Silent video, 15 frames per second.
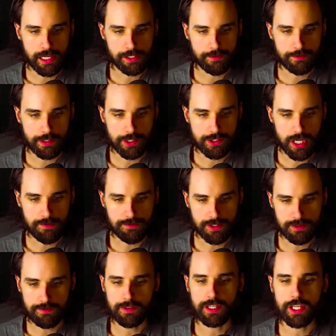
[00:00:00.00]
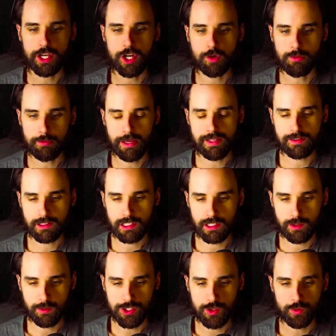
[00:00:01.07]
to finish off this video, but
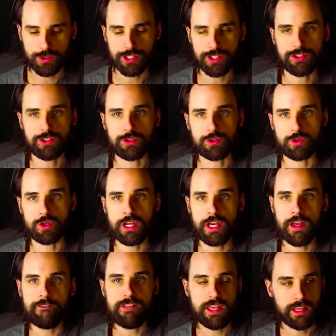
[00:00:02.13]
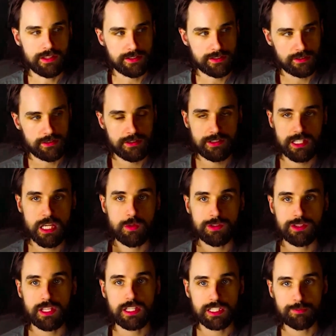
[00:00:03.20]
basically what you want to do is see
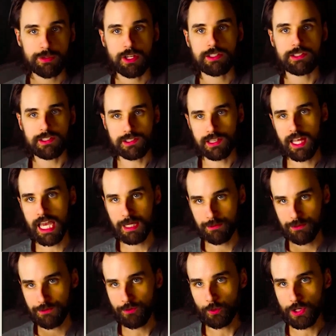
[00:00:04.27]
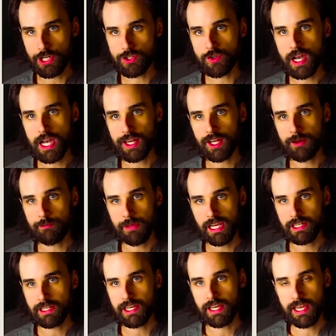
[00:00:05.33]
what the experience is like before you try it on
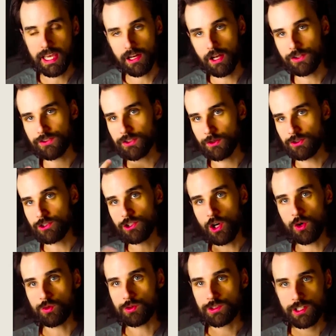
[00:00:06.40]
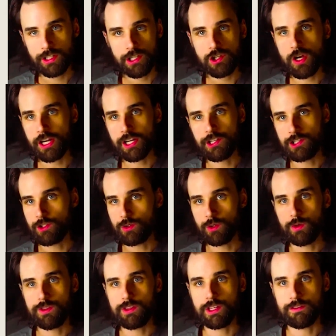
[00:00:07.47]
mainnet. And also don't try to do it
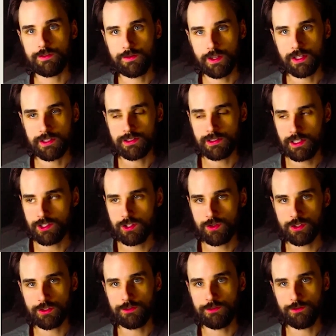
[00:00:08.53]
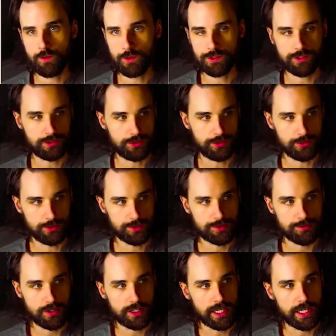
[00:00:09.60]
with any funds that you could afford to
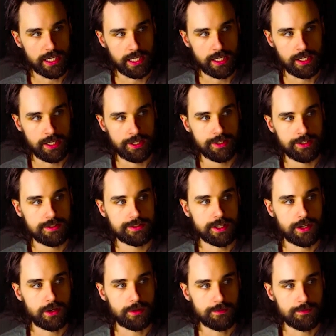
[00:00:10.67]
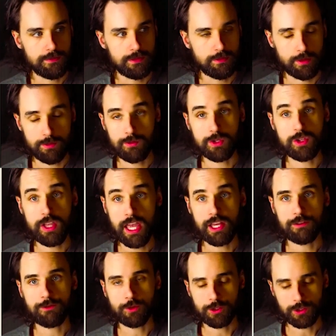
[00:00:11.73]
lose, okay? So we can't
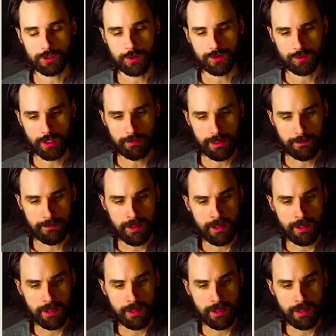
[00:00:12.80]
afford to lose is what I mean.